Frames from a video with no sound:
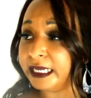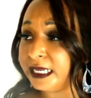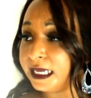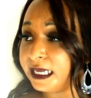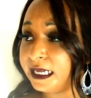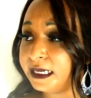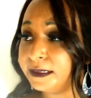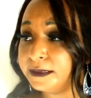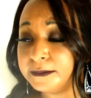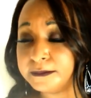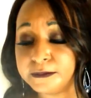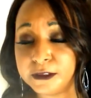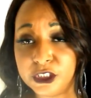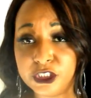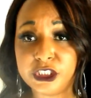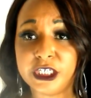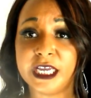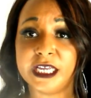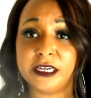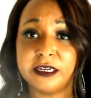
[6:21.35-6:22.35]
and
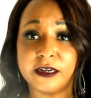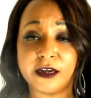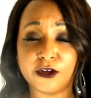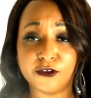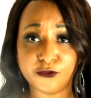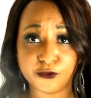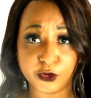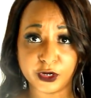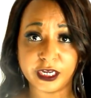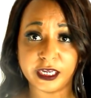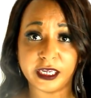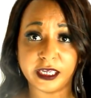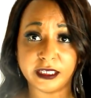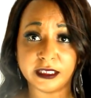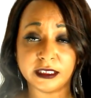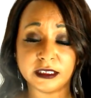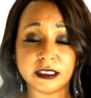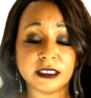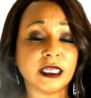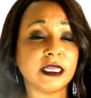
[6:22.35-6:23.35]
Shannon are
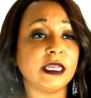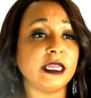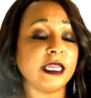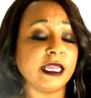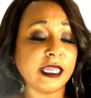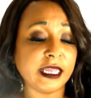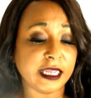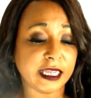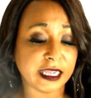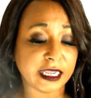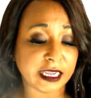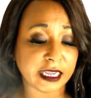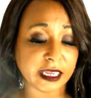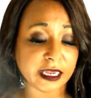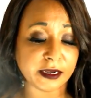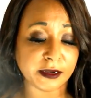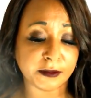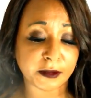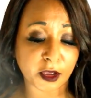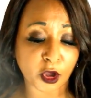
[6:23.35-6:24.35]
friends,
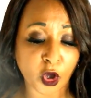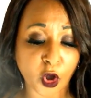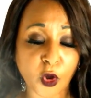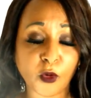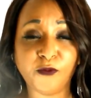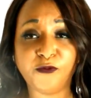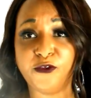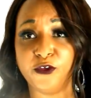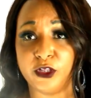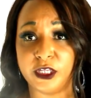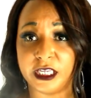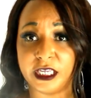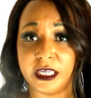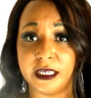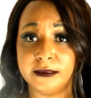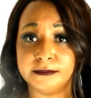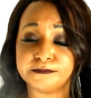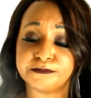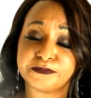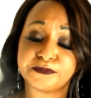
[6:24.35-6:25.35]
and
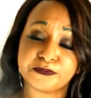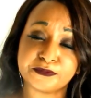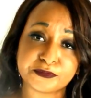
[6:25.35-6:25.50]
hopefully